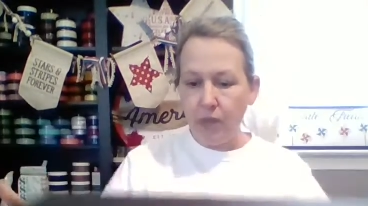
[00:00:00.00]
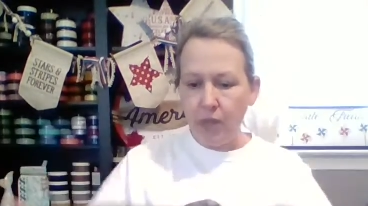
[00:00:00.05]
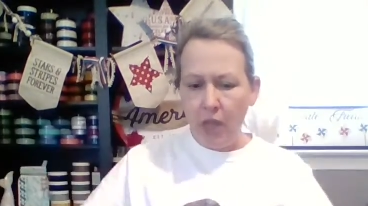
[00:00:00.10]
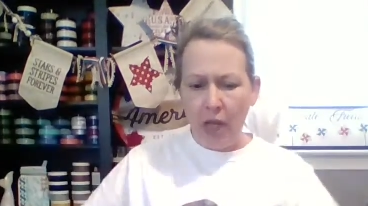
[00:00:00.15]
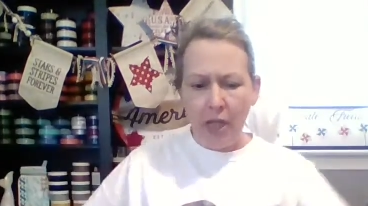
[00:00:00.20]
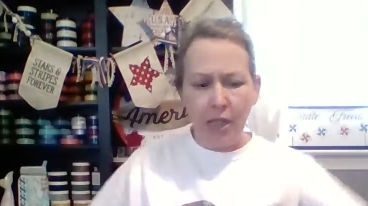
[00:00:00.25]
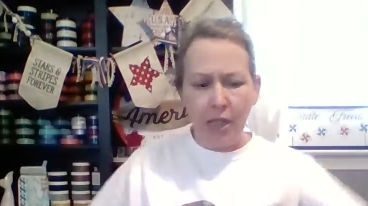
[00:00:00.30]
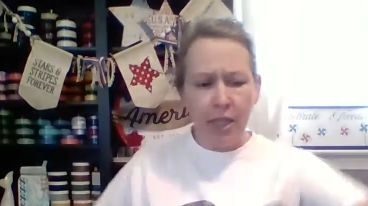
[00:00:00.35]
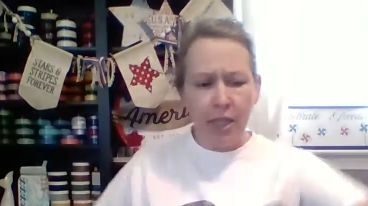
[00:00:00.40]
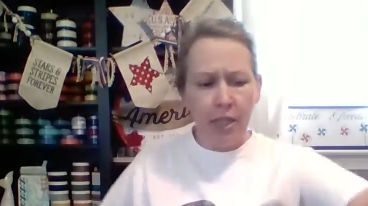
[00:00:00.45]

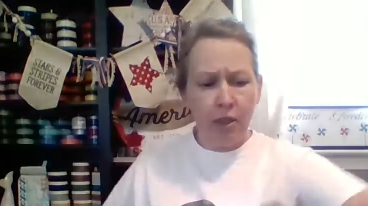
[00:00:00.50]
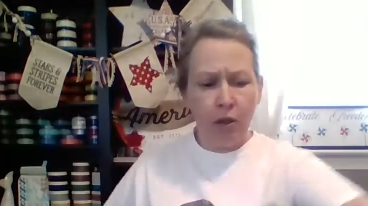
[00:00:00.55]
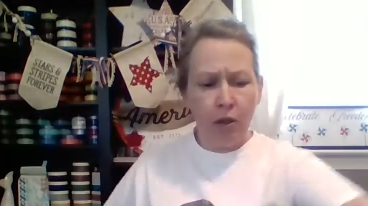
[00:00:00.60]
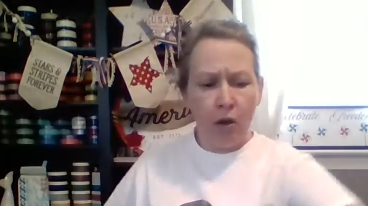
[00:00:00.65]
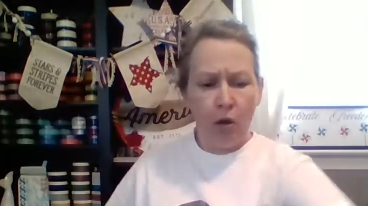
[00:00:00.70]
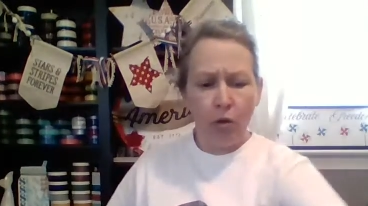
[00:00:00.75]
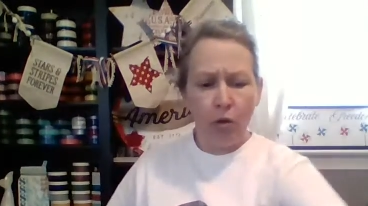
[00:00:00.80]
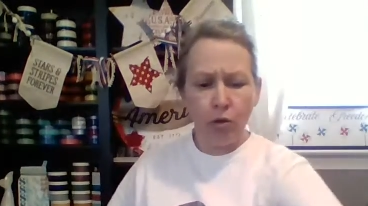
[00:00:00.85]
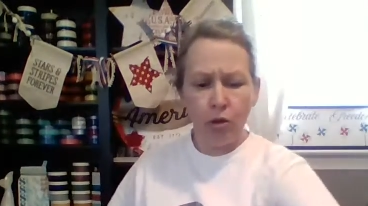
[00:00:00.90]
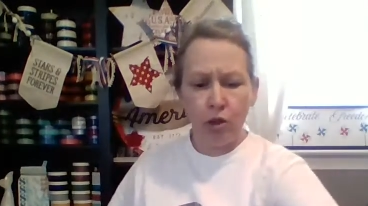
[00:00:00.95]
I need the
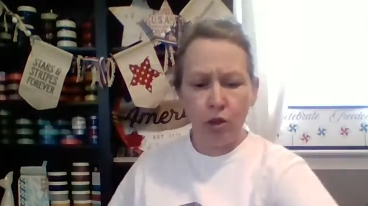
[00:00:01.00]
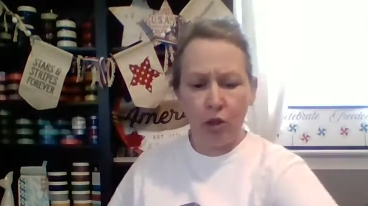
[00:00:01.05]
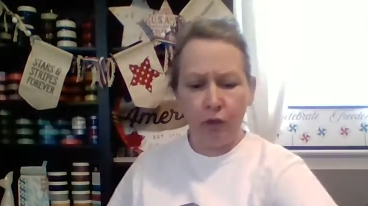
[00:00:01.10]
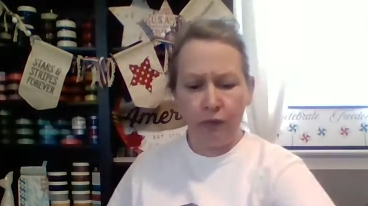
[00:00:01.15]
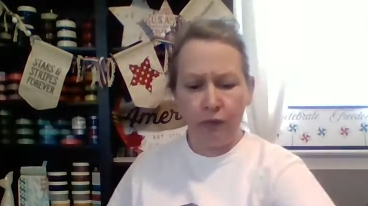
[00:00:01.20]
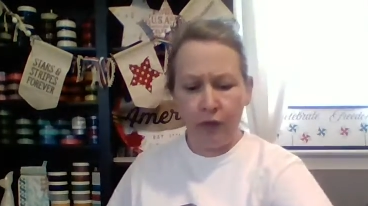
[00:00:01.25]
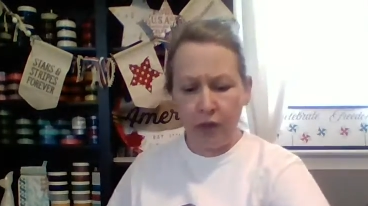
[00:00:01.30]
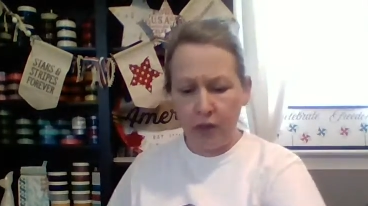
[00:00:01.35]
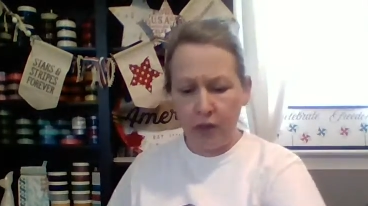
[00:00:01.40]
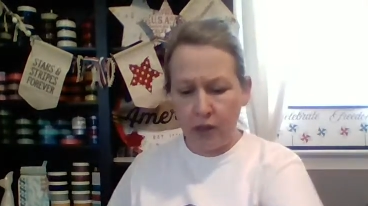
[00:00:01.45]
whole
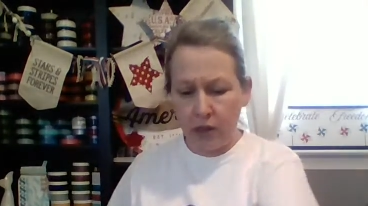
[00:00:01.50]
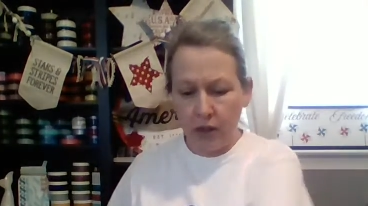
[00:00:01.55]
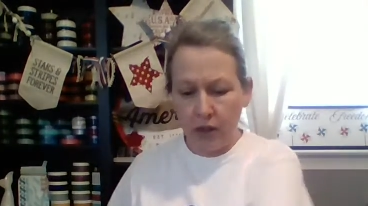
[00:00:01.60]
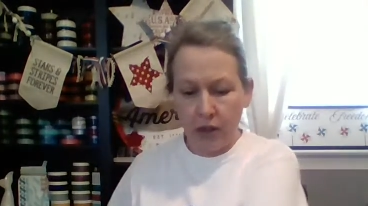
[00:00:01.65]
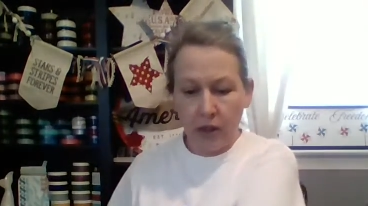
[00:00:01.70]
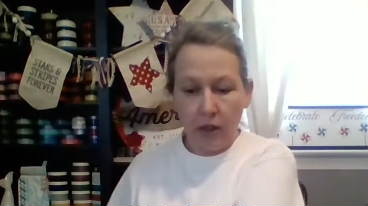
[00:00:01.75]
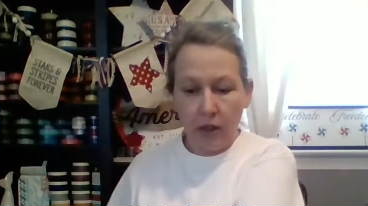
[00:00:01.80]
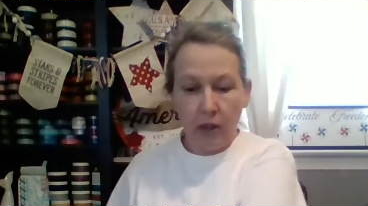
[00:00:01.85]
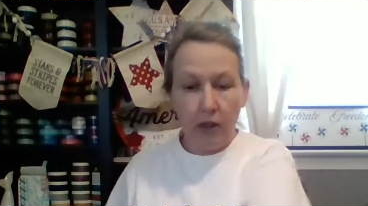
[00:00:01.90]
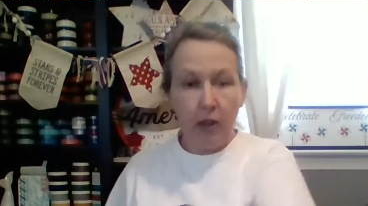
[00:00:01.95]

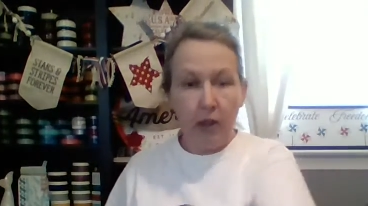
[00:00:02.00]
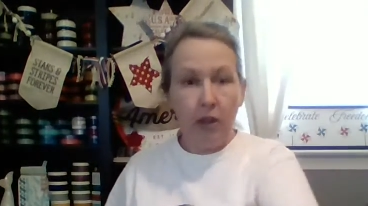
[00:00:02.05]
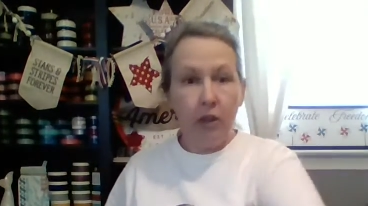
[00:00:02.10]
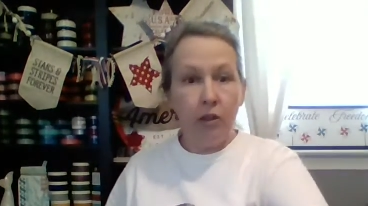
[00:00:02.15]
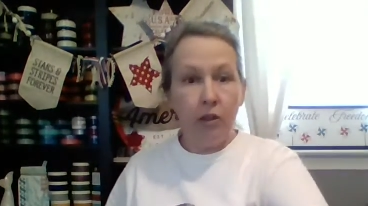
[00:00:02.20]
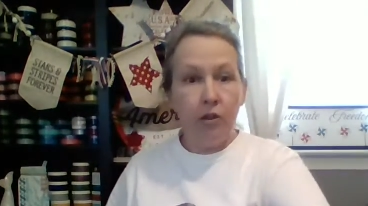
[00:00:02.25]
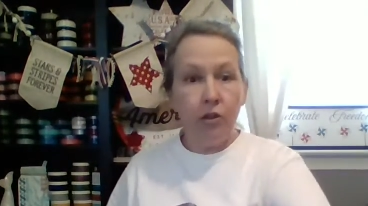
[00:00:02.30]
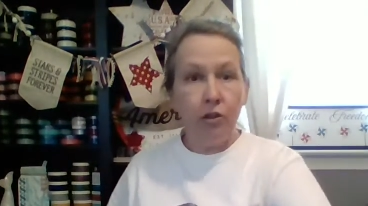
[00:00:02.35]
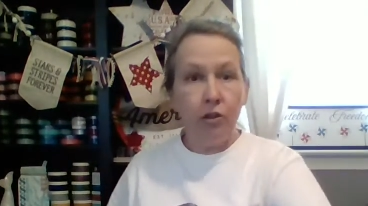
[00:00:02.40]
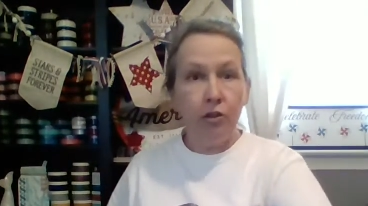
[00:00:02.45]

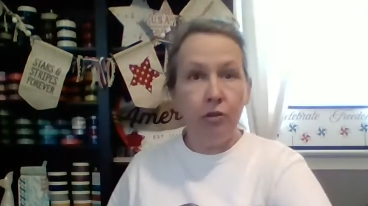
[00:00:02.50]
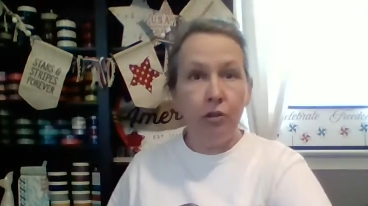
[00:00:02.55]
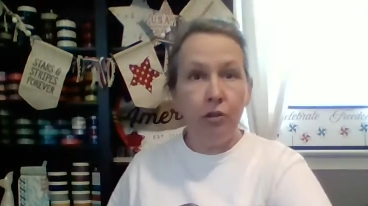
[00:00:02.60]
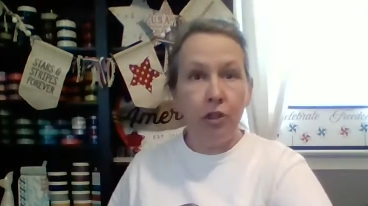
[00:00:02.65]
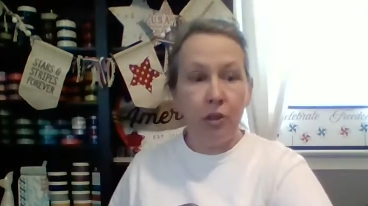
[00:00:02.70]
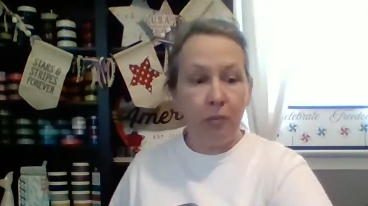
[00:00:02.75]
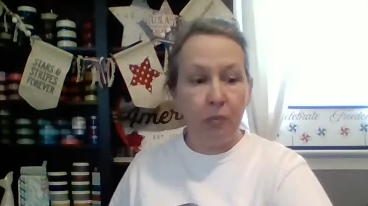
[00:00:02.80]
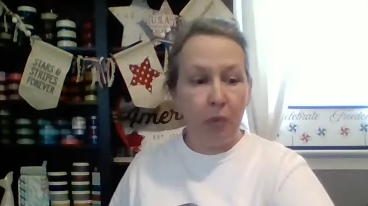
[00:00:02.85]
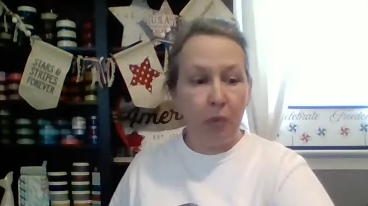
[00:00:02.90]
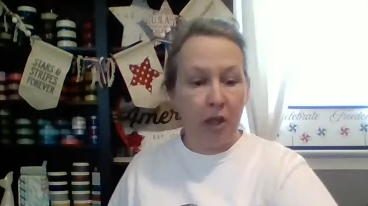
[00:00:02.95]
surface to do
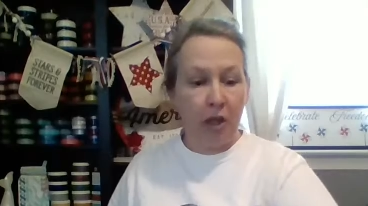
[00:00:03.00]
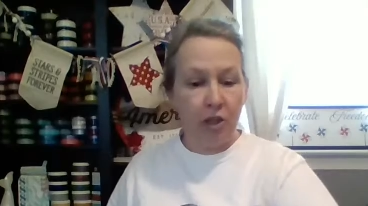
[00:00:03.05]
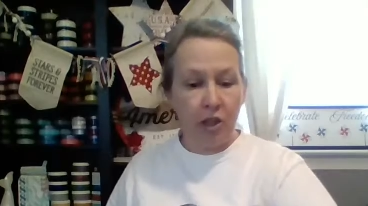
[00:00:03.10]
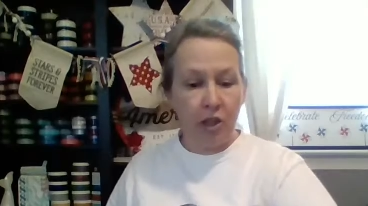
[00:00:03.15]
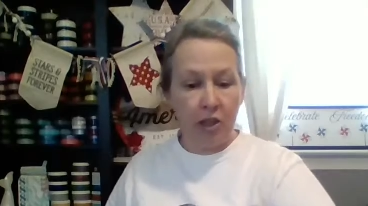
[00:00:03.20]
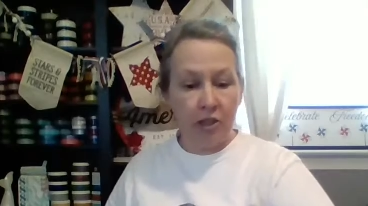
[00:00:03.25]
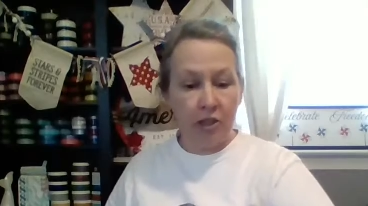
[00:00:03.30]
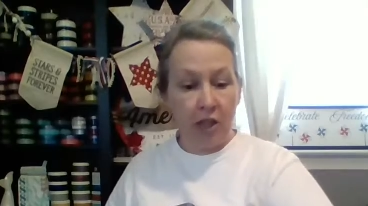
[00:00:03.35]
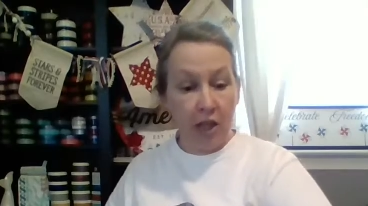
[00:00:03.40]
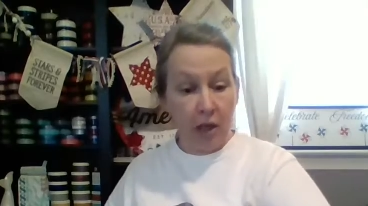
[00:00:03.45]
this
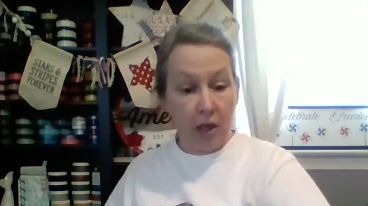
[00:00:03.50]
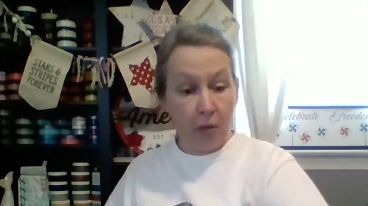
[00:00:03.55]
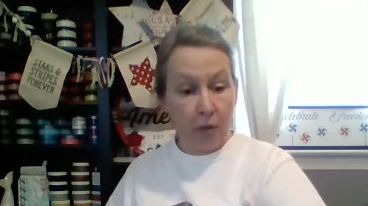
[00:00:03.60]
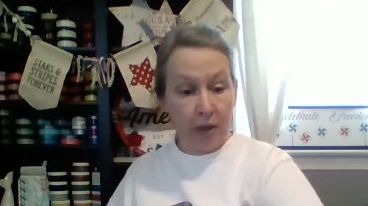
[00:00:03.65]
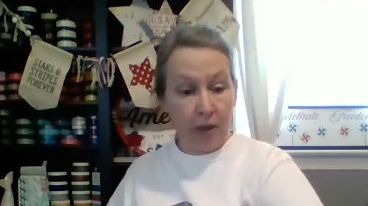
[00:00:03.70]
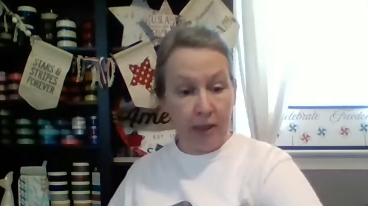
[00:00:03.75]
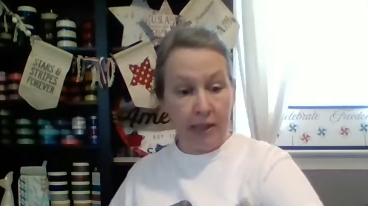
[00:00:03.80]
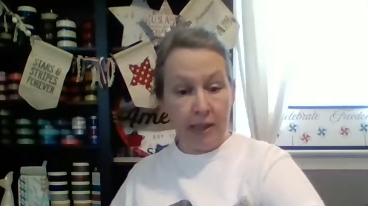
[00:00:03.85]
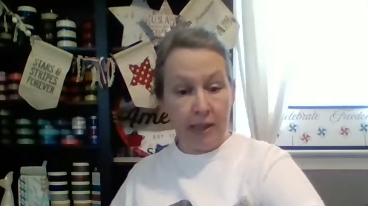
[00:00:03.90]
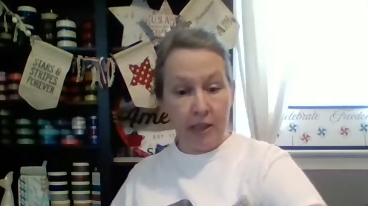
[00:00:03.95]
project and I
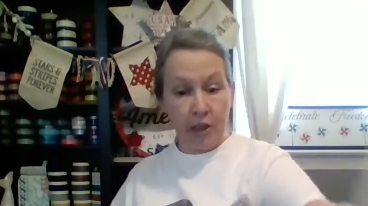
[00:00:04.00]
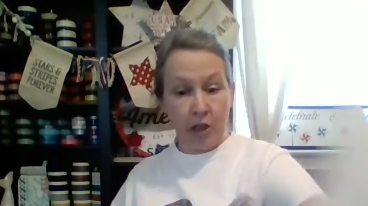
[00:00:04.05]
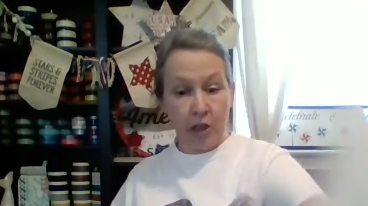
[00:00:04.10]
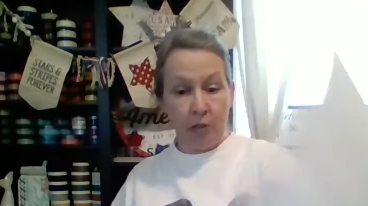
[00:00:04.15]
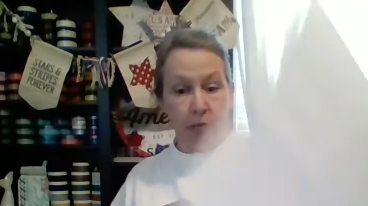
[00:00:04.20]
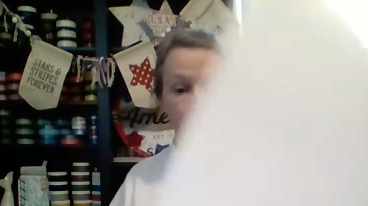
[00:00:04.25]
wanted it to